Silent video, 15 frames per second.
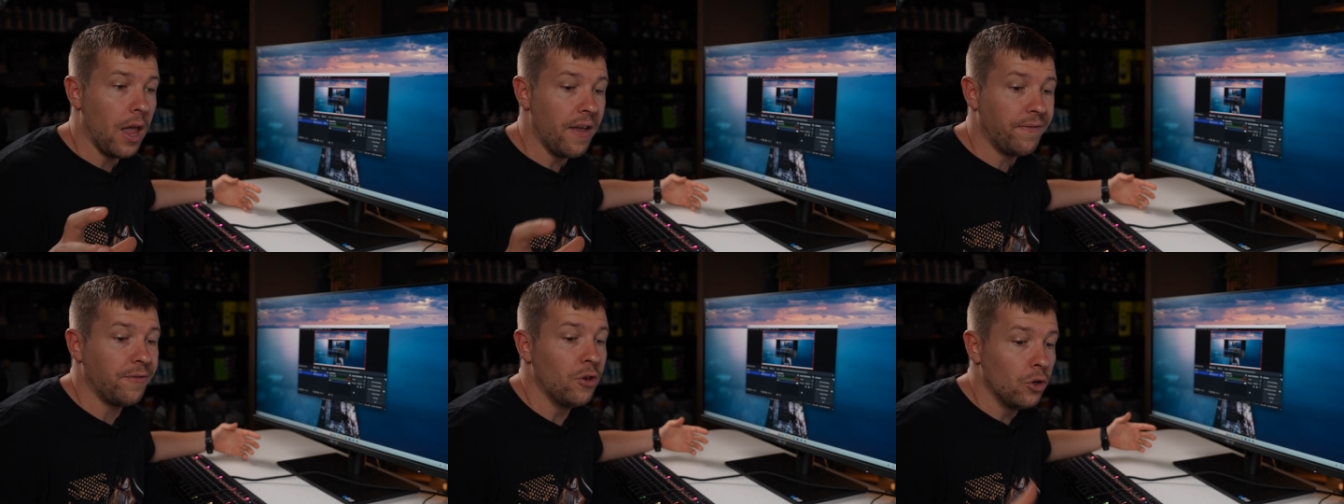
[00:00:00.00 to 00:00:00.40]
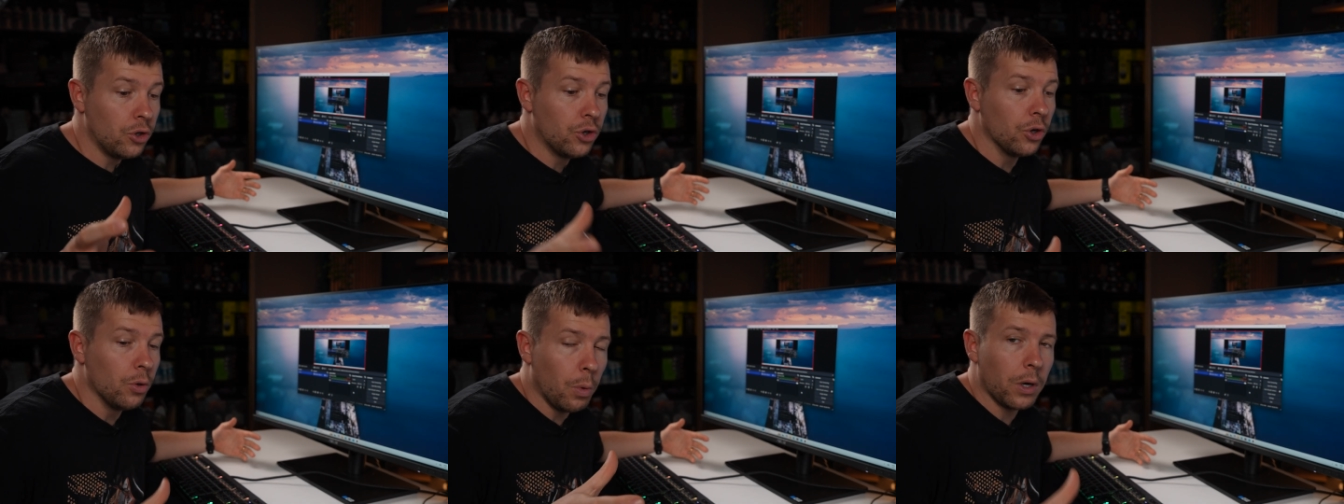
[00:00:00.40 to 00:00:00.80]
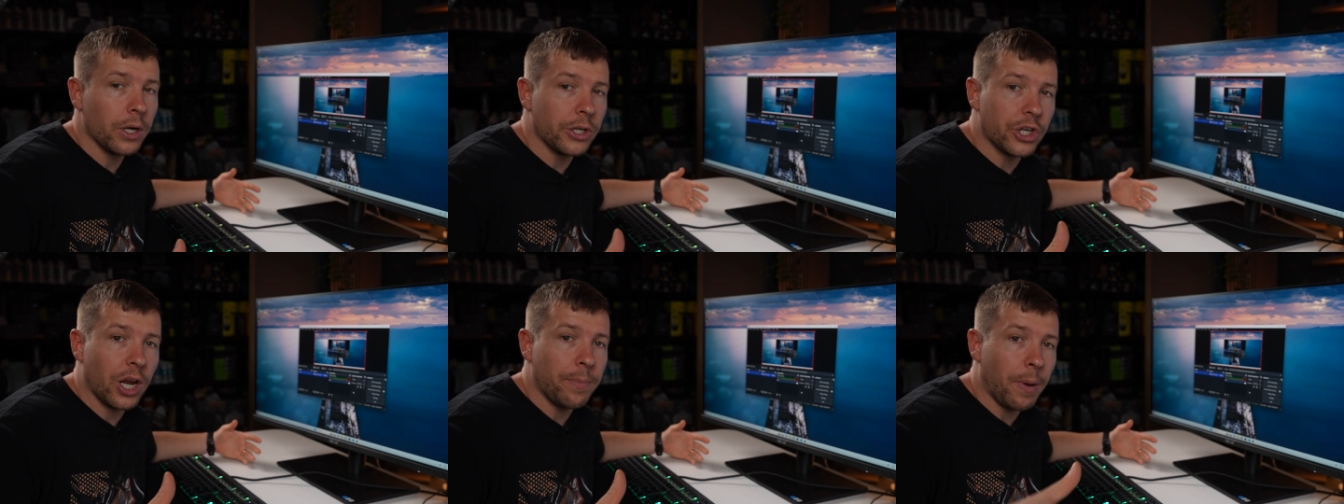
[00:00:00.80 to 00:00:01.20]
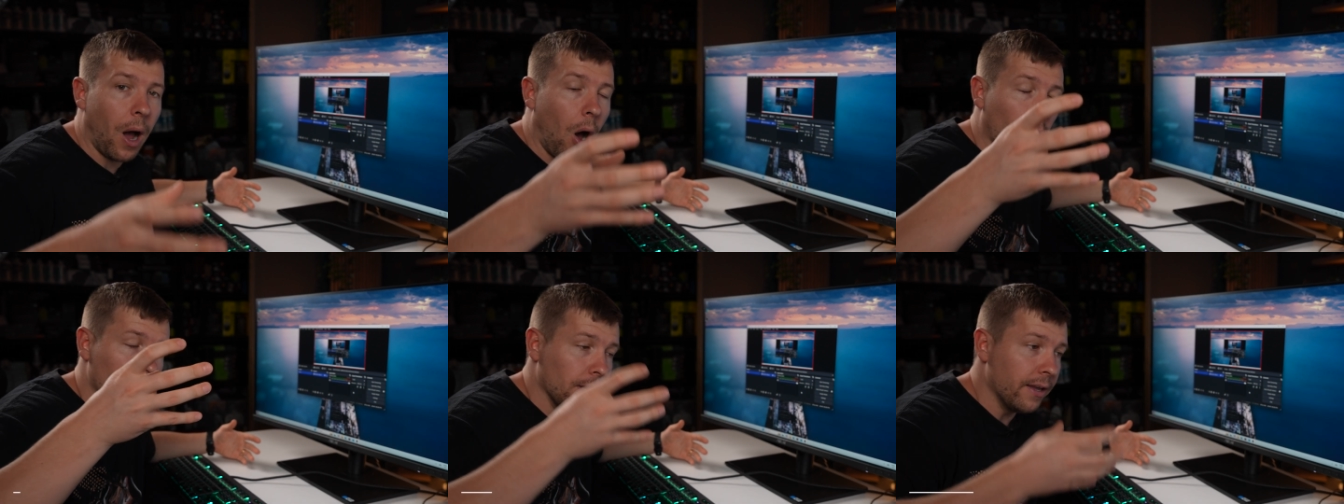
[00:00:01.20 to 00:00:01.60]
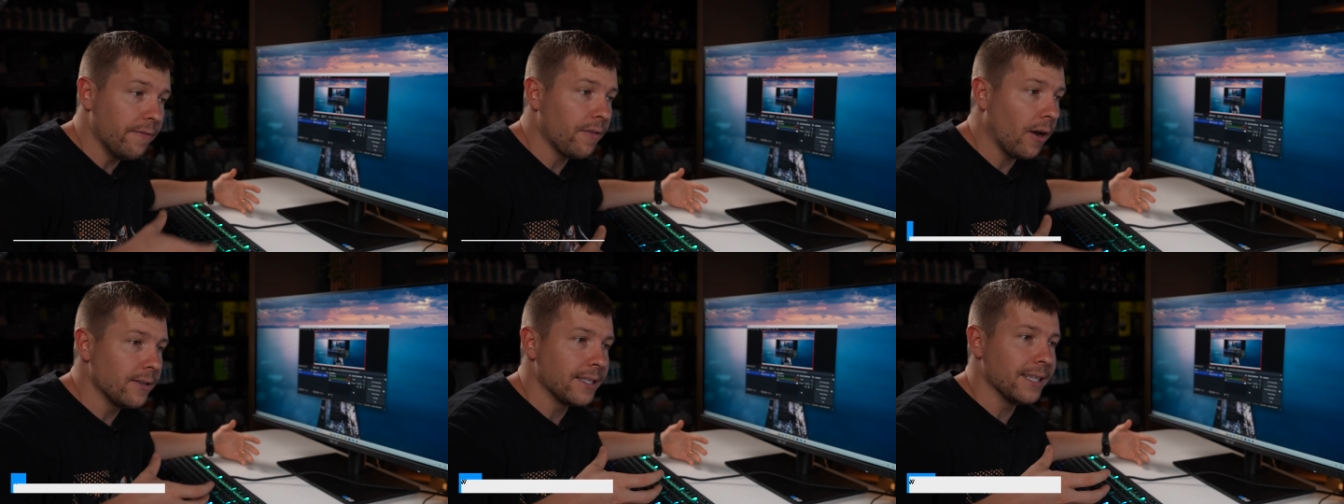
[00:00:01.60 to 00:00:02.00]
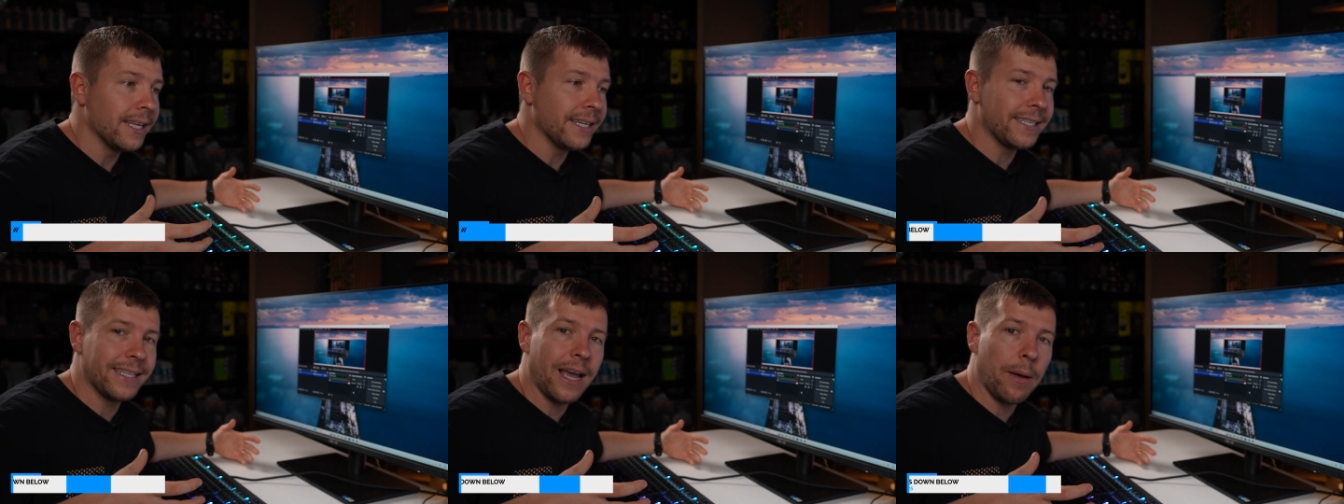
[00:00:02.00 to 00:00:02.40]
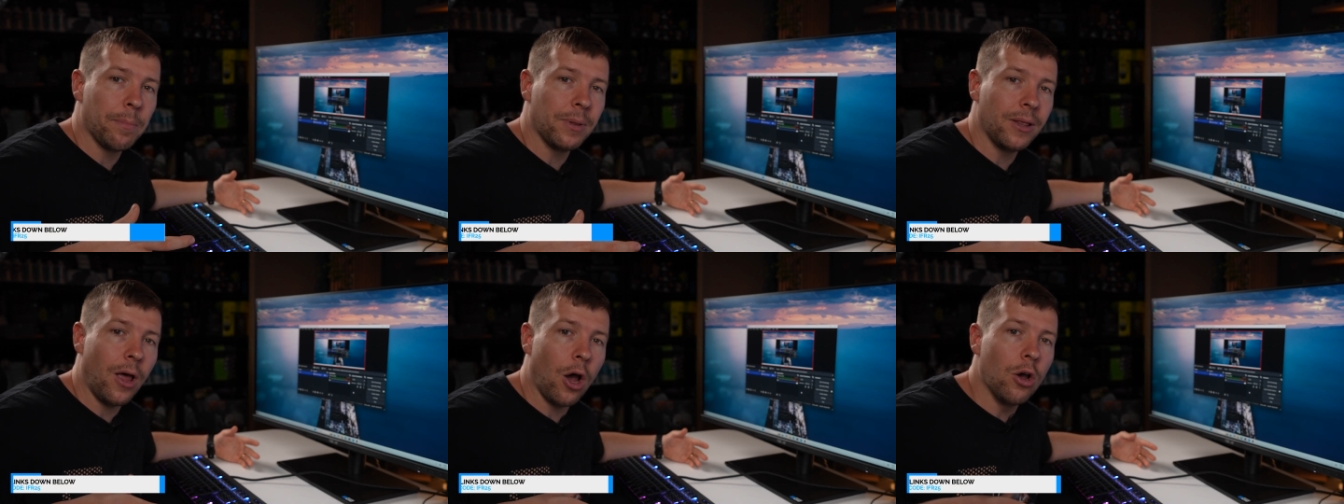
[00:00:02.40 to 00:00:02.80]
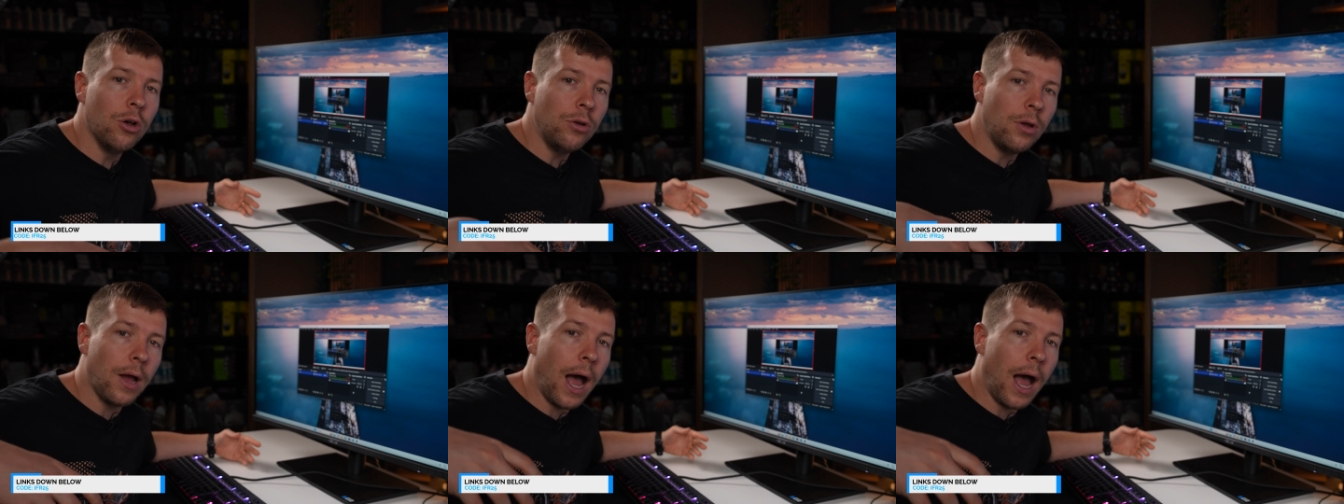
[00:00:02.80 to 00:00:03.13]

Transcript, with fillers: if you do want it cheaper, I'll leave those links down below,